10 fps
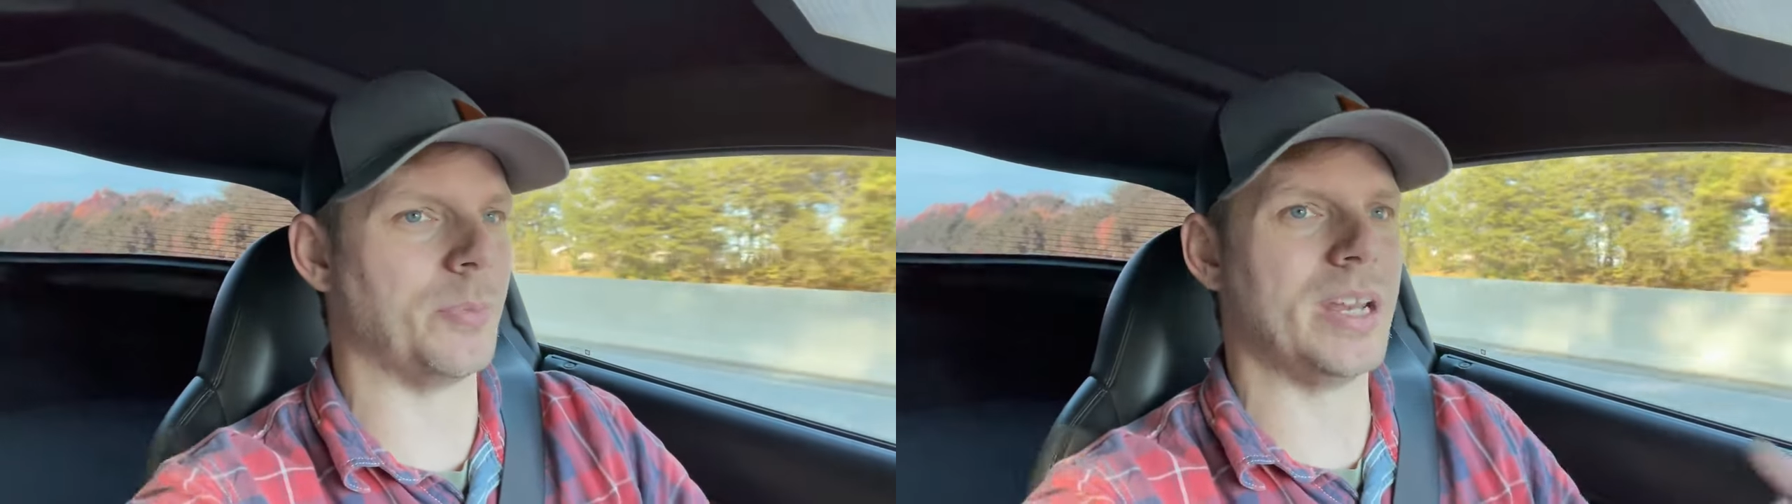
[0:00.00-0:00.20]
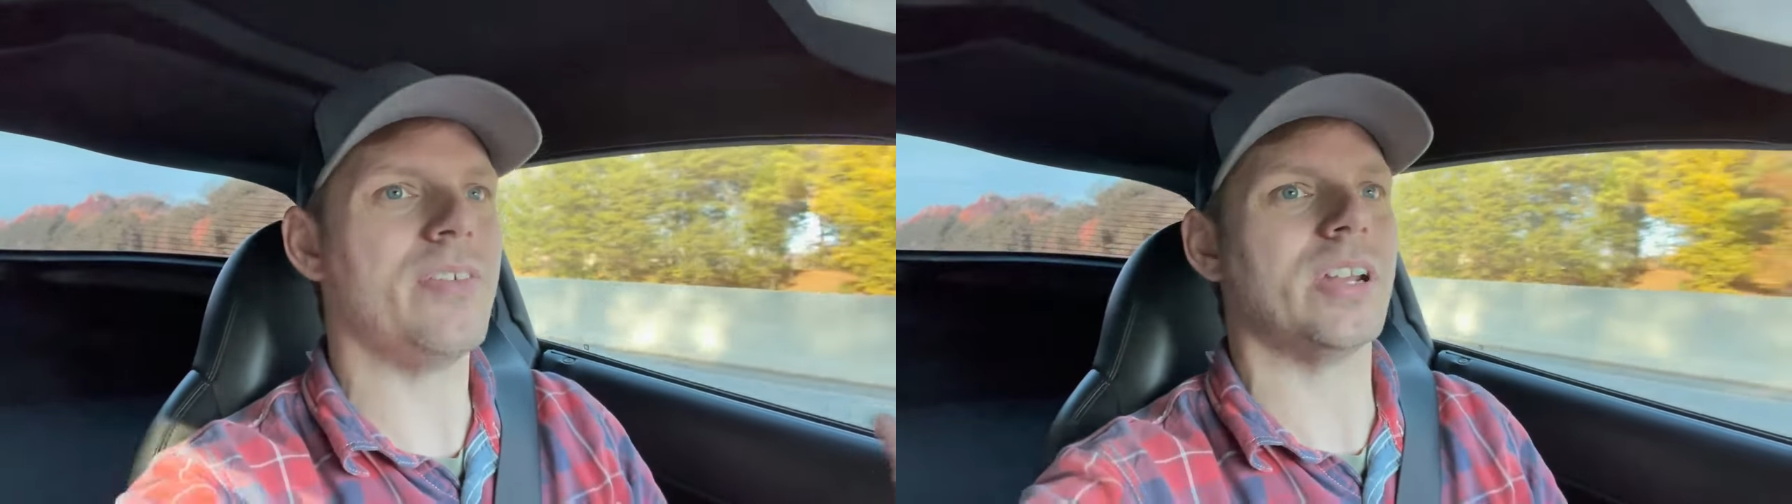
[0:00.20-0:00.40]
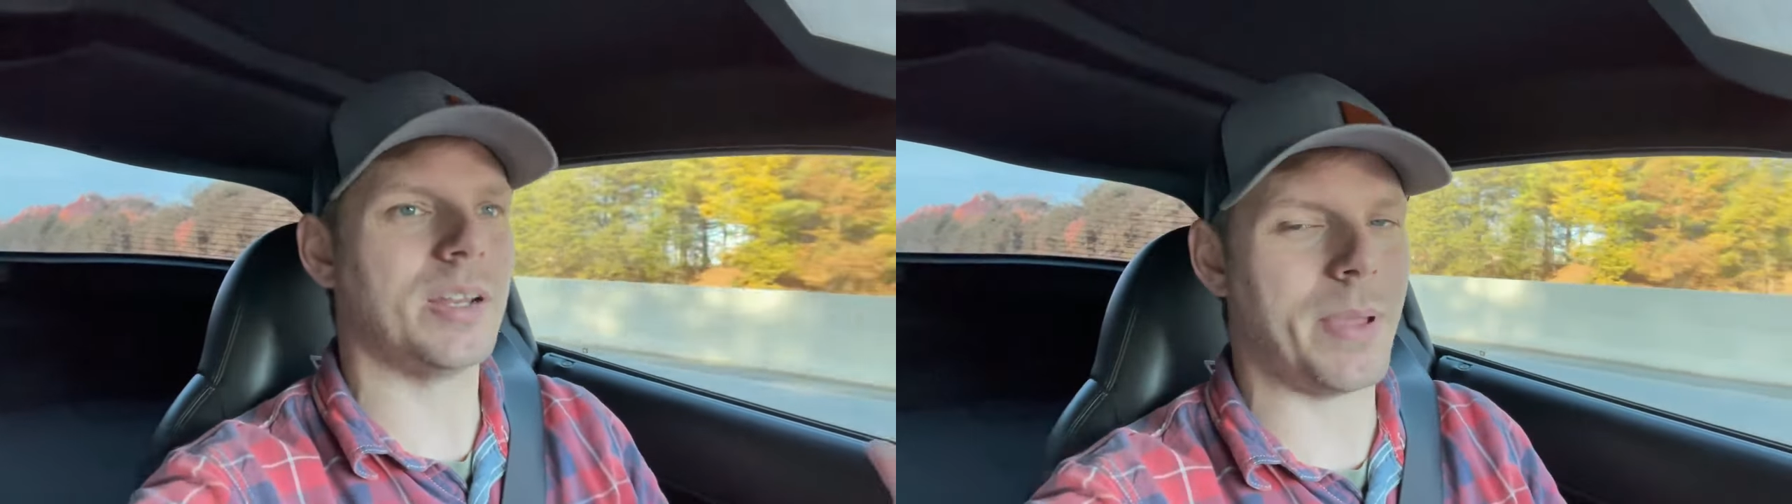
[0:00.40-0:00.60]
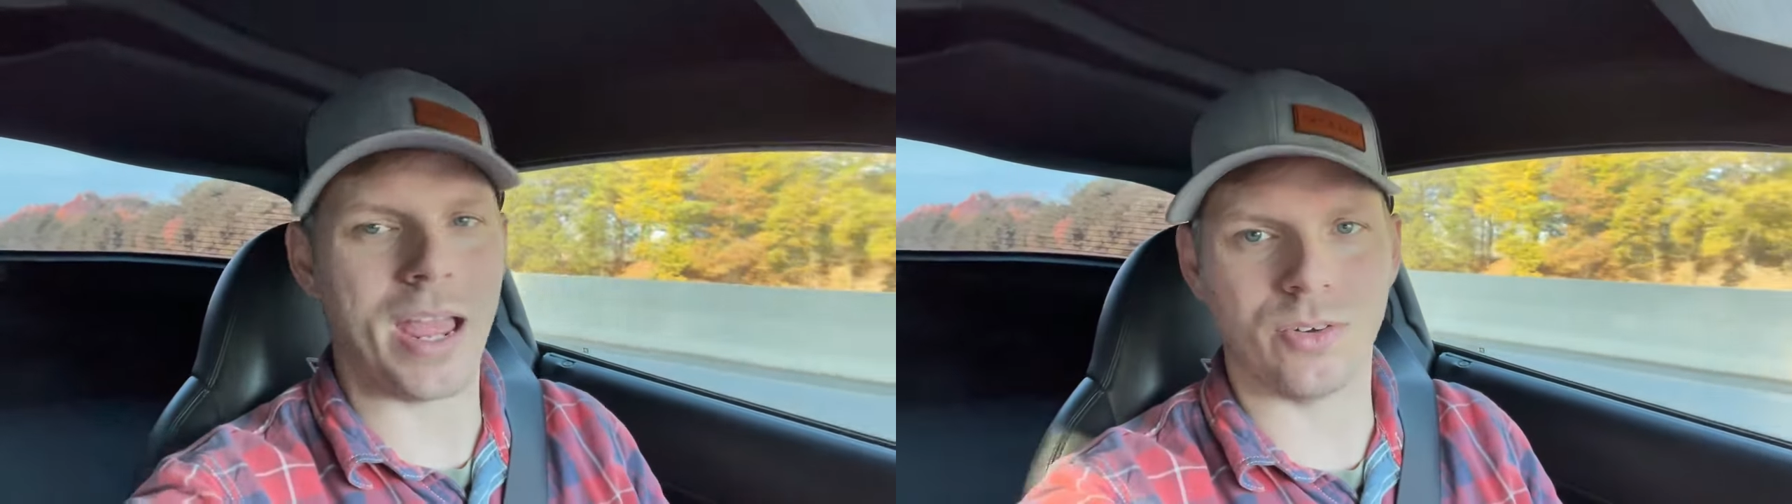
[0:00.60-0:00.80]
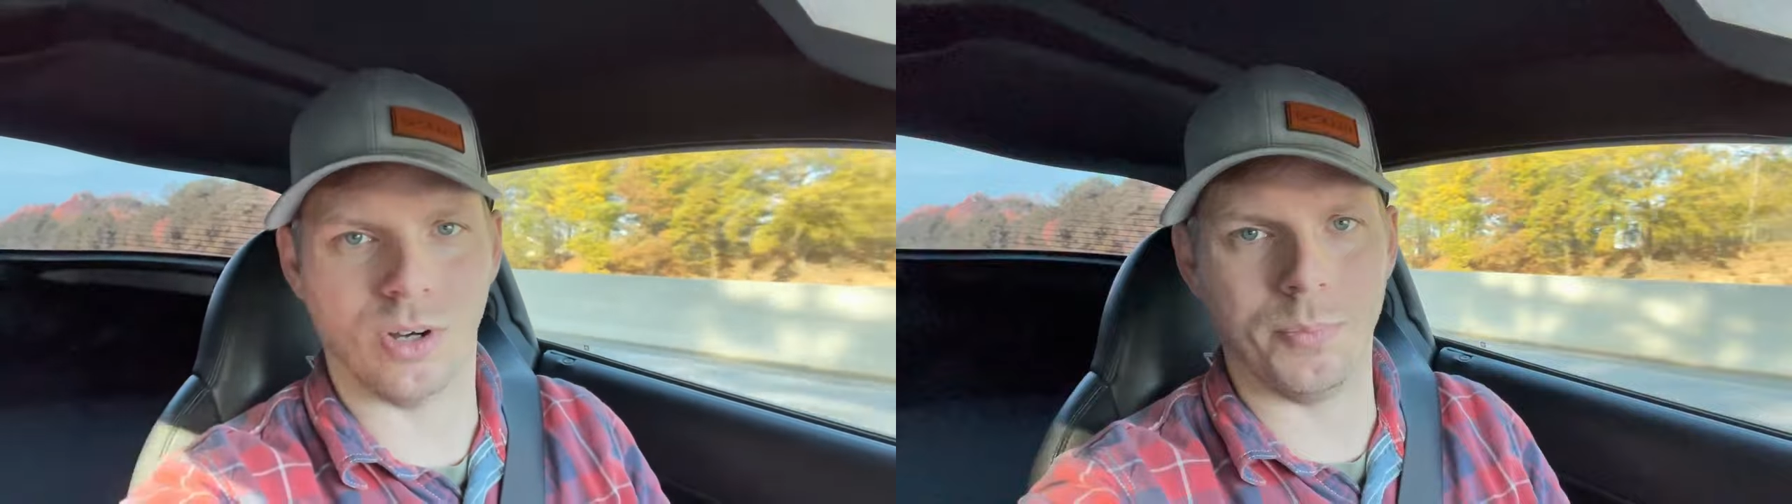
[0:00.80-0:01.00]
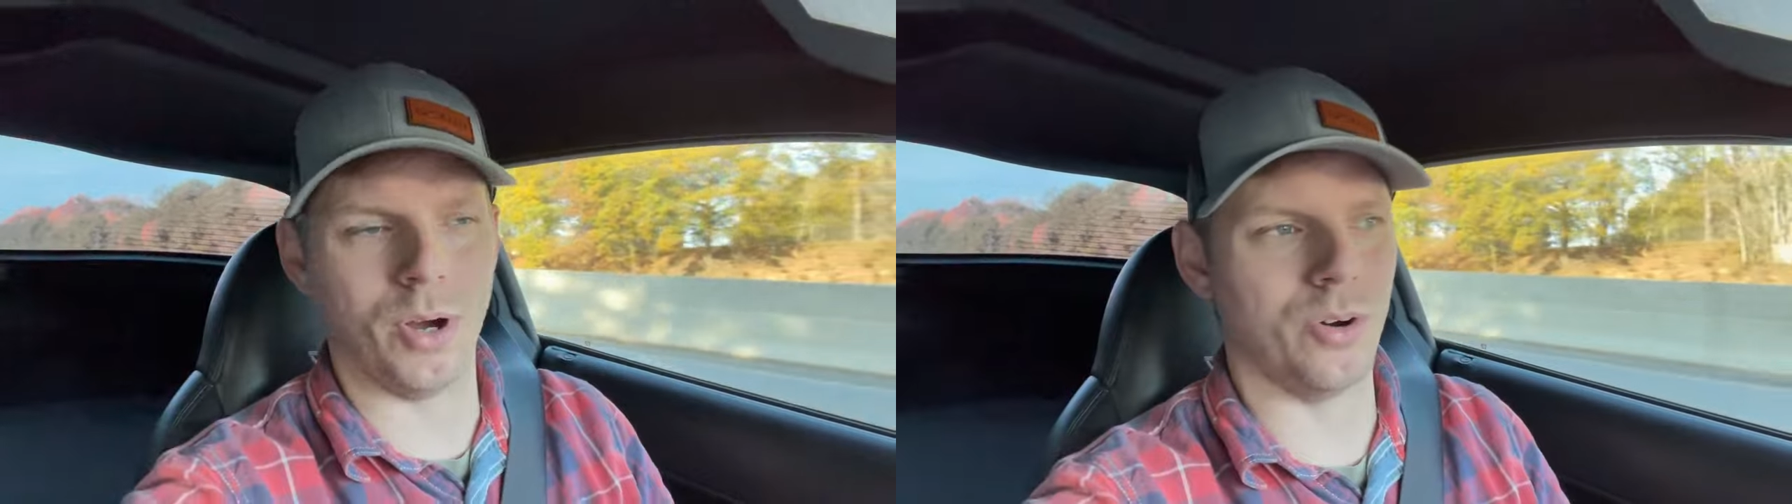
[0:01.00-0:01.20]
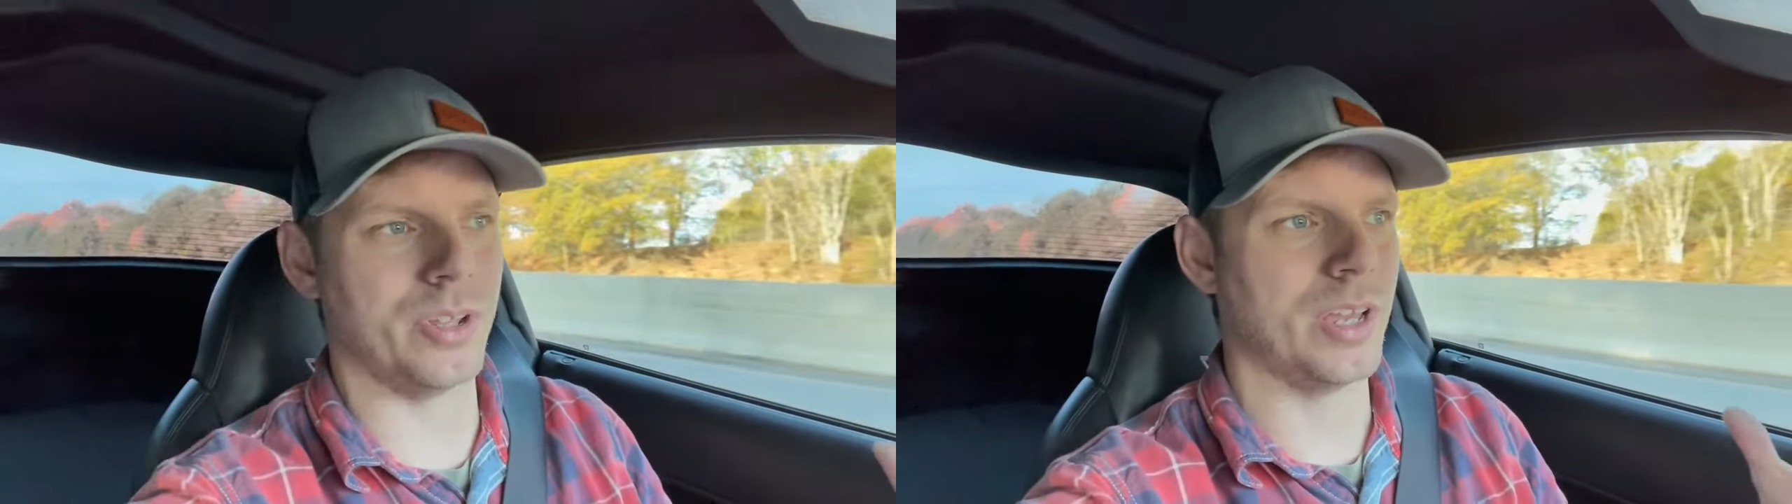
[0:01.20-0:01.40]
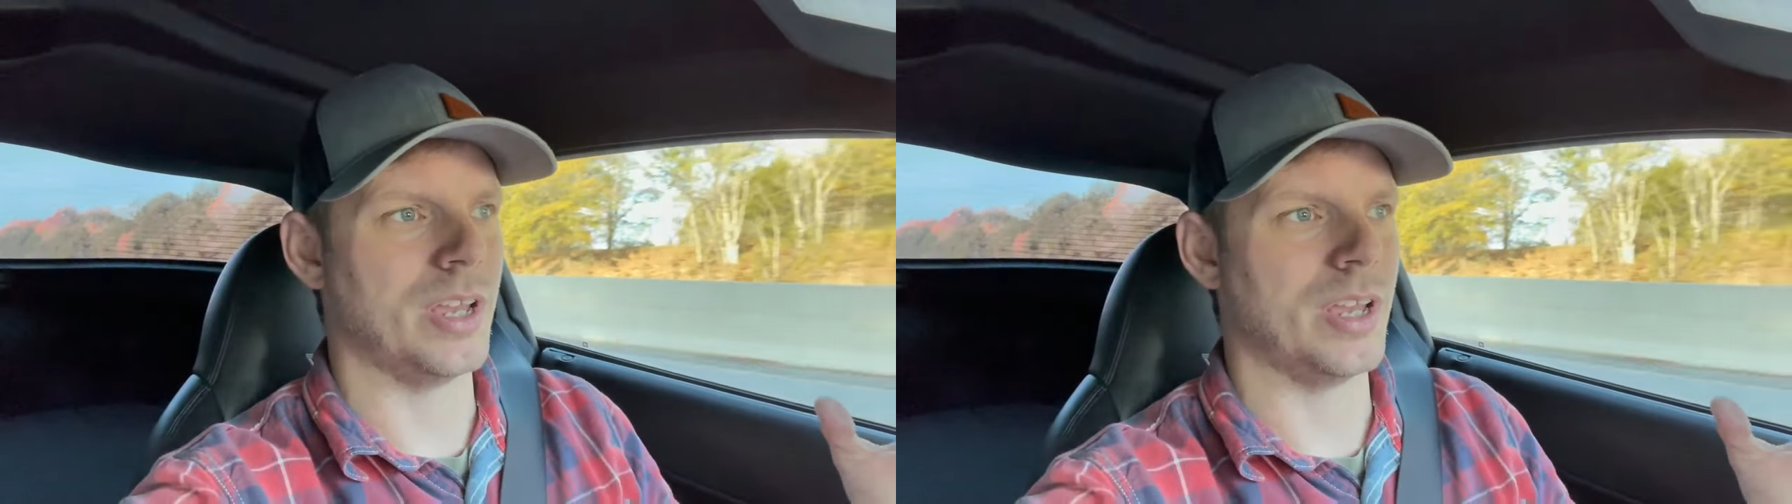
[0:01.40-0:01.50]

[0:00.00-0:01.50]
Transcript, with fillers: But even in manual mode,